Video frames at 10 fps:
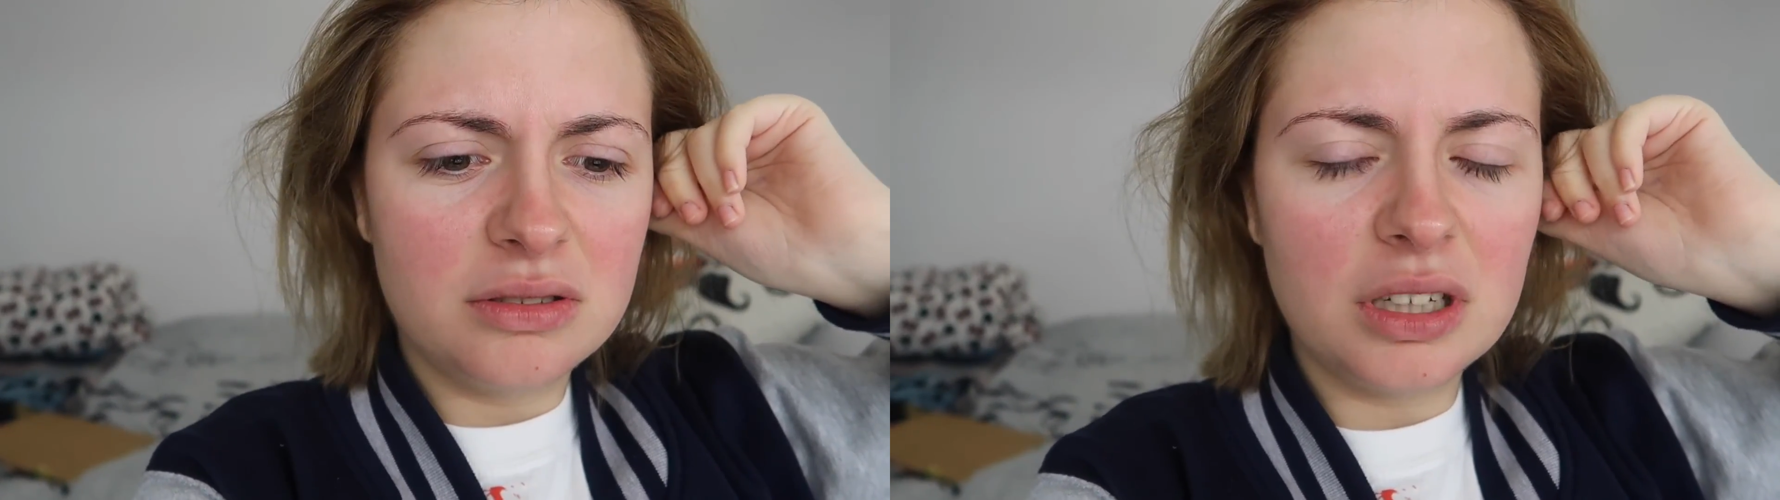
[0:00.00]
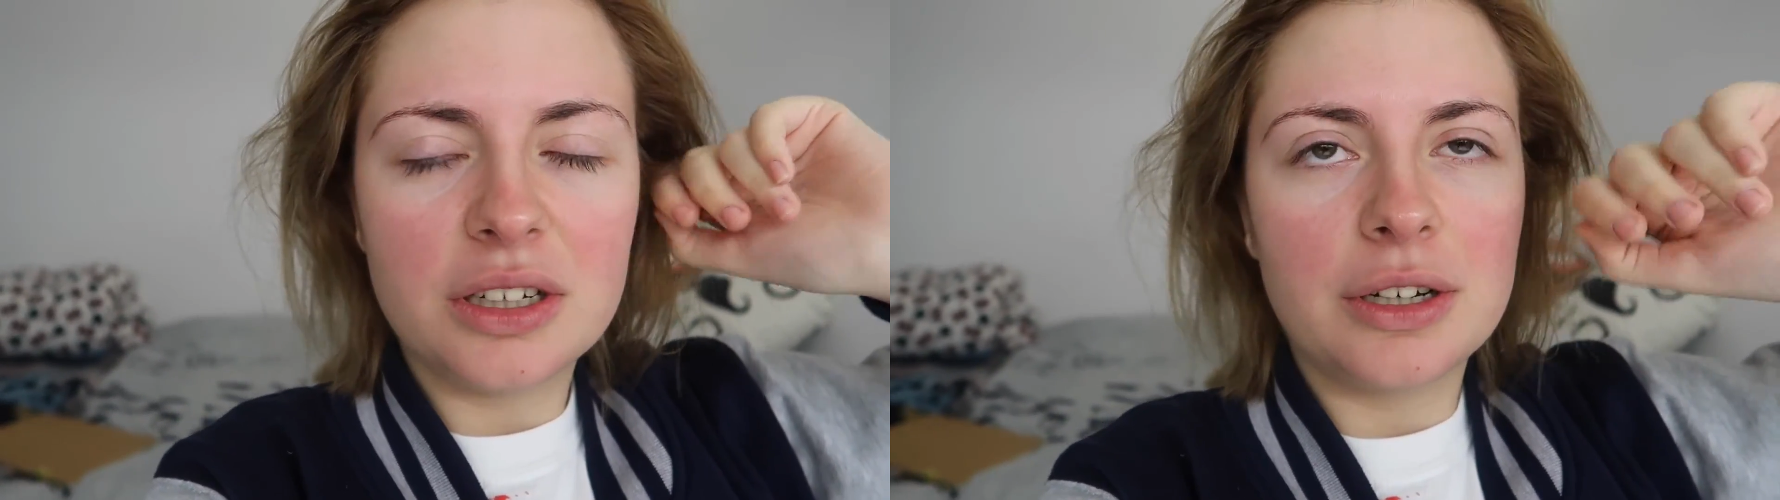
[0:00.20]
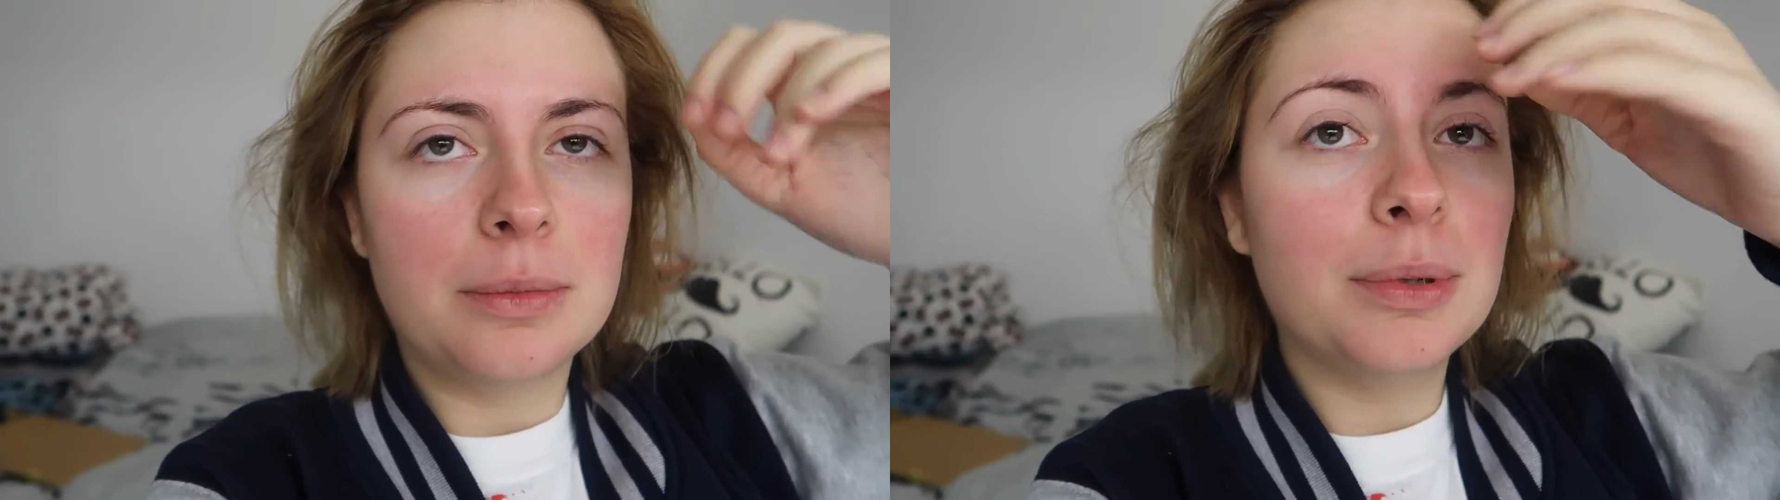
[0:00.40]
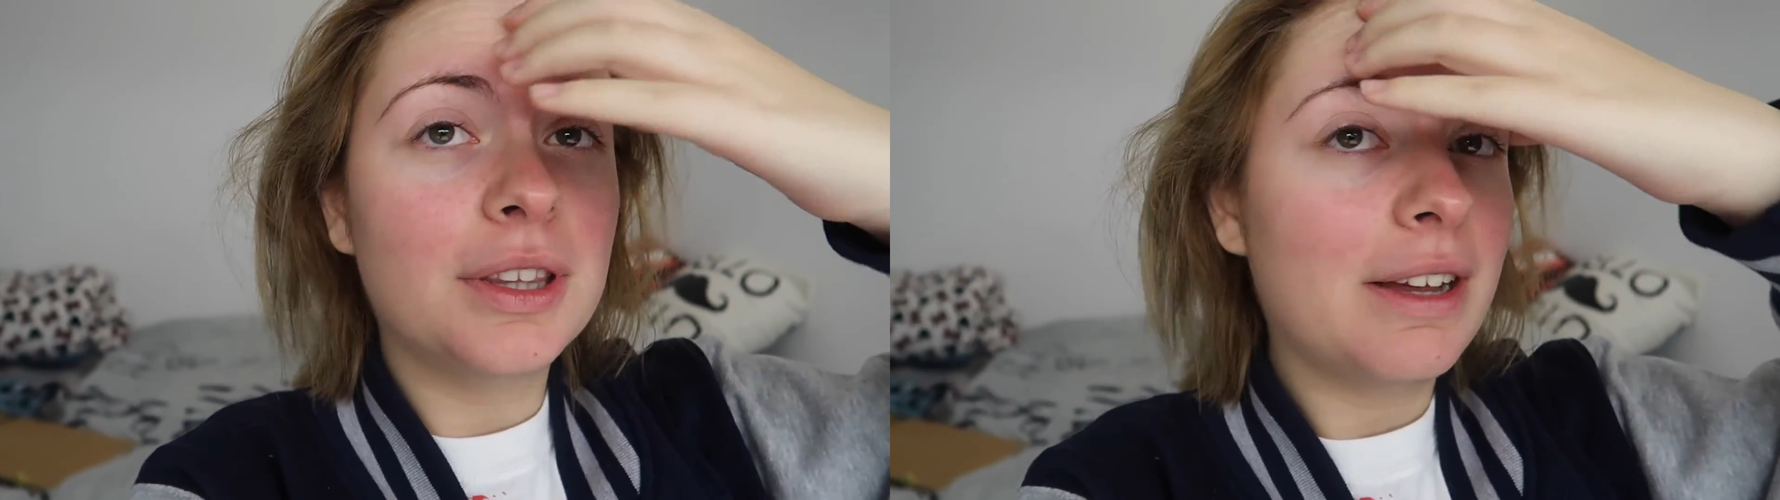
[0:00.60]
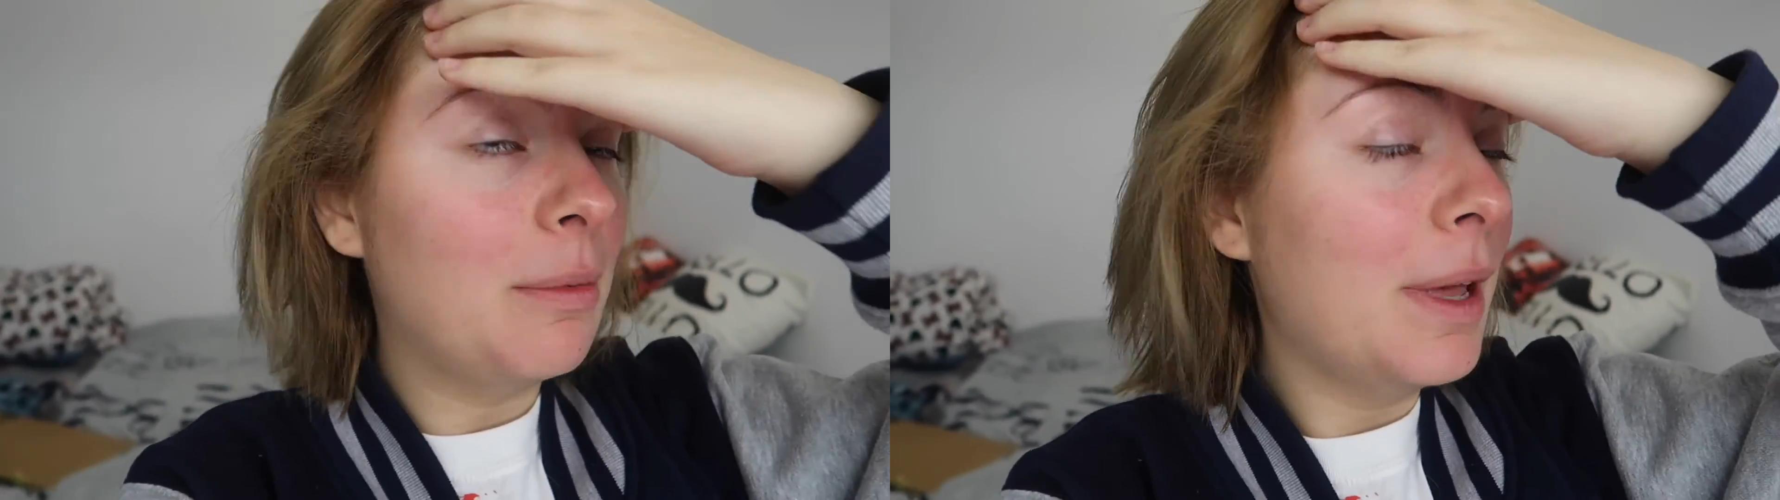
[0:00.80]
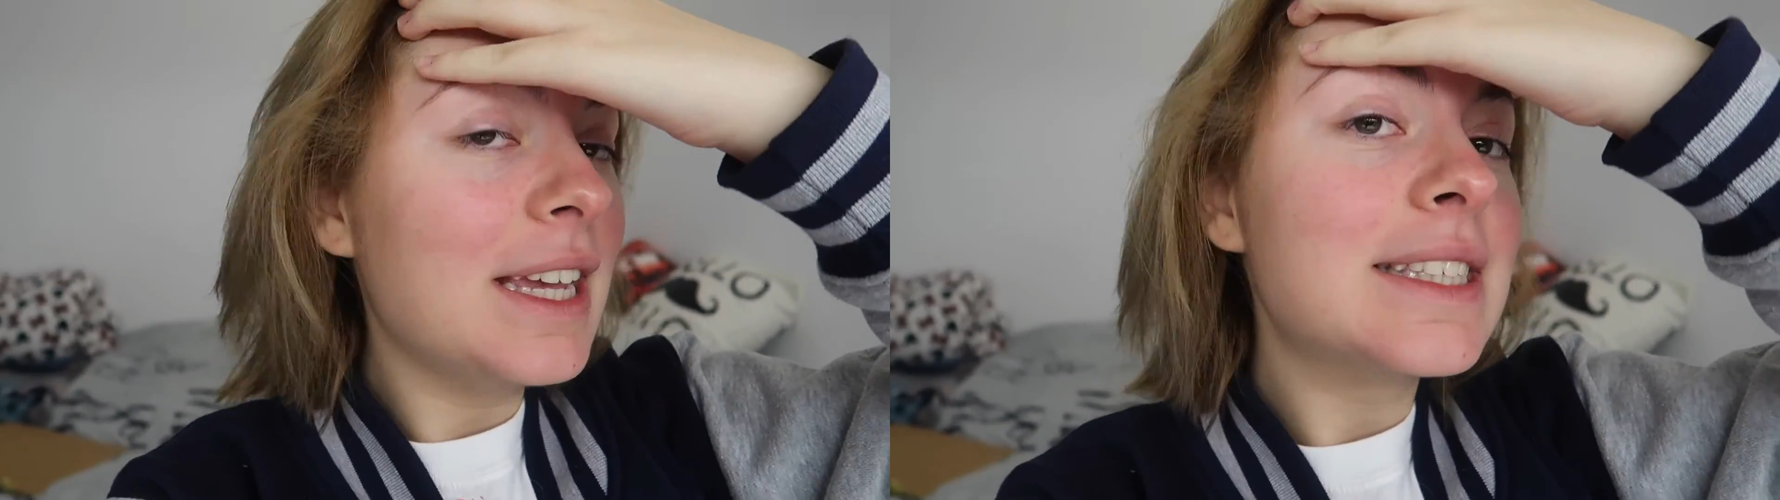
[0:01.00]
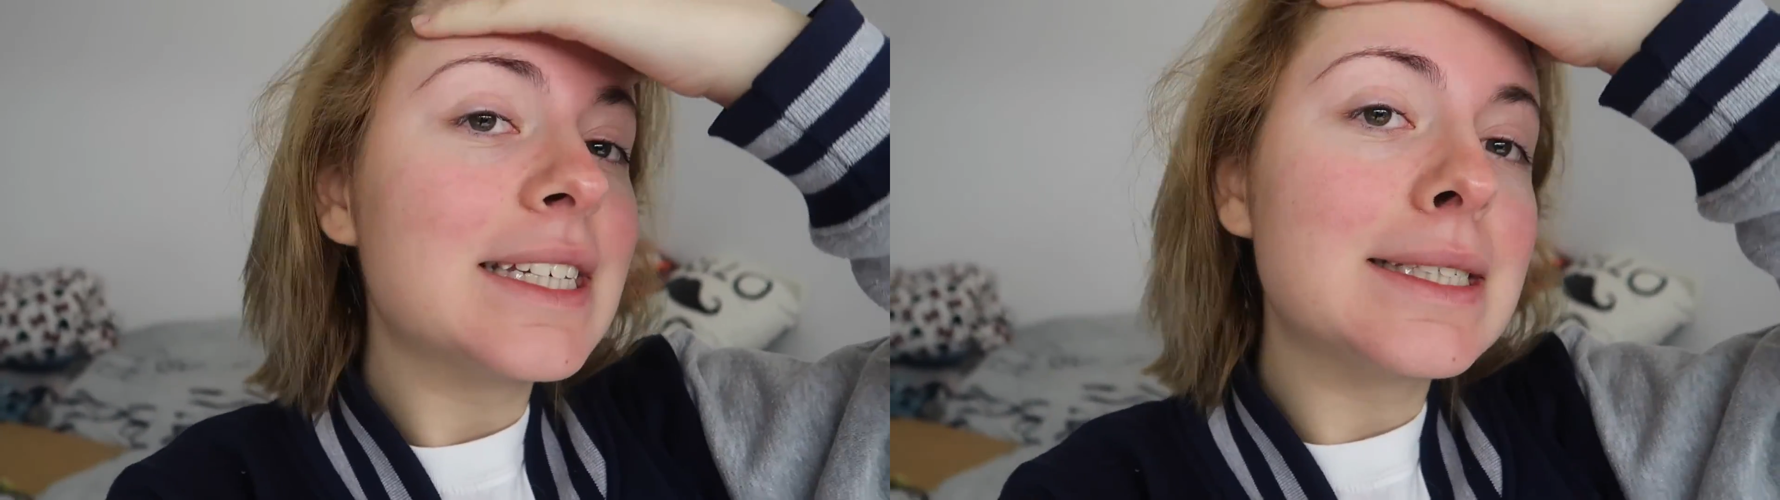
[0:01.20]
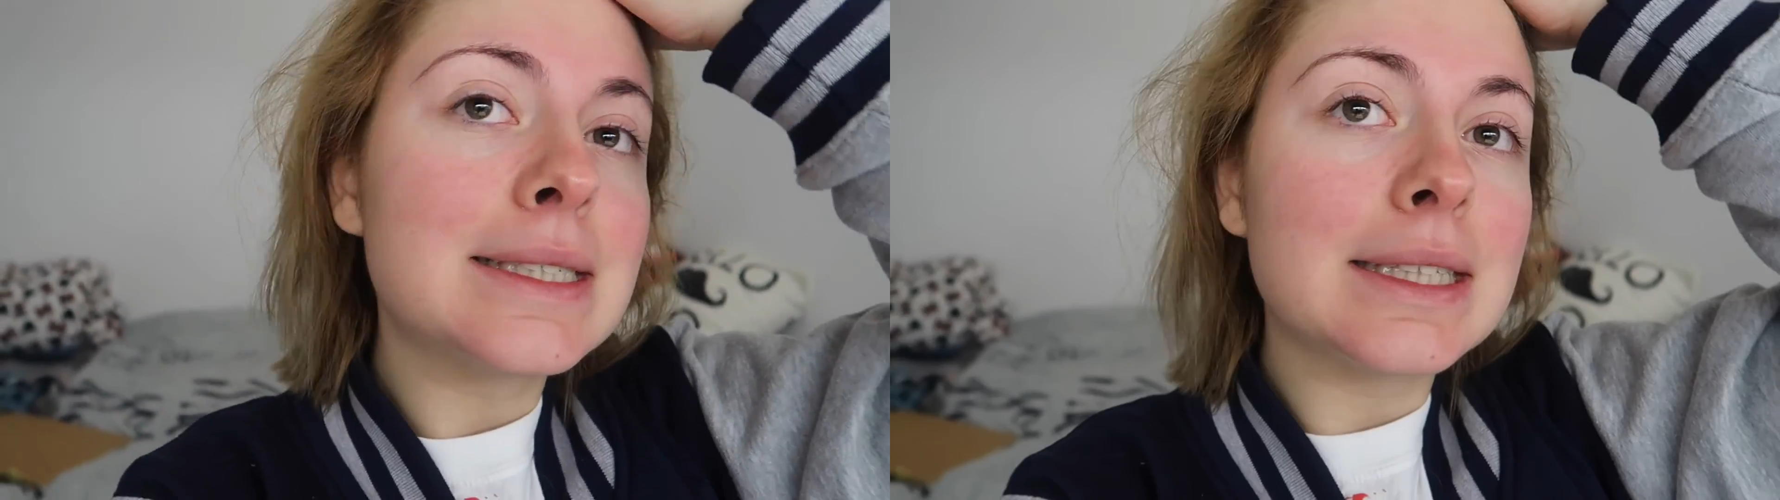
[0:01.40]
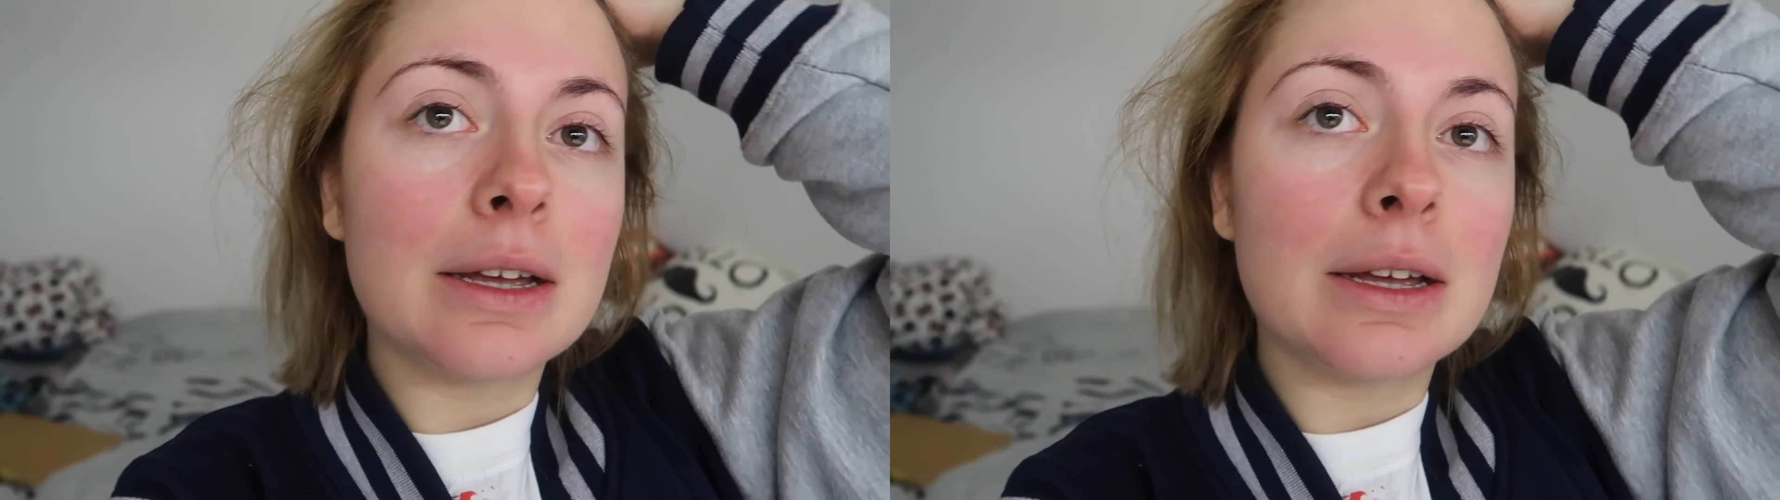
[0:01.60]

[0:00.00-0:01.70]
I don't know, but there are mazes,